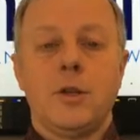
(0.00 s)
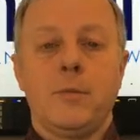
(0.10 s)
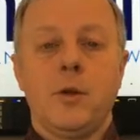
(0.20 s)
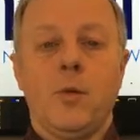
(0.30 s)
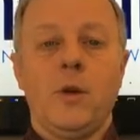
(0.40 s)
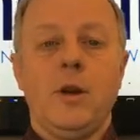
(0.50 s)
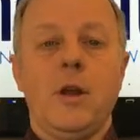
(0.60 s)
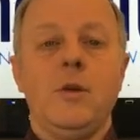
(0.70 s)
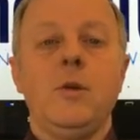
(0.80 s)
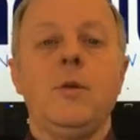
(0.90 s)
you want to know
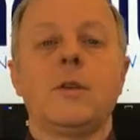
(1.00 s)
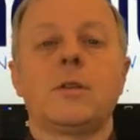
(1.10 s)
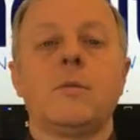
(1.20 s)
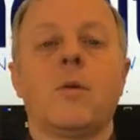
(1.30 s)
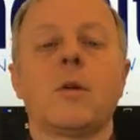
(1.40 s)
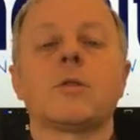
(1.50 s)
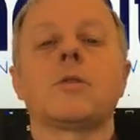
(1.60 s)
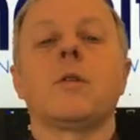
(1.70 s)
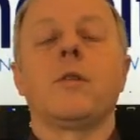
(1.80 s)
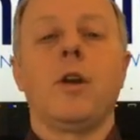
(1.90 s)
who is the more
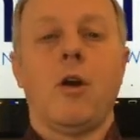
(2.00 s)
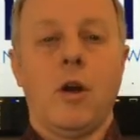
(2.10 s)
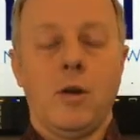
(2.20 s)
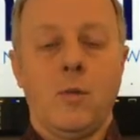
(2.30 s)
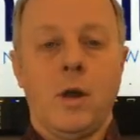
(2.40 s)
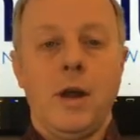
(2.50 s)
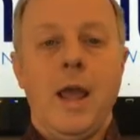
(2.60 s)
servant-hearted one.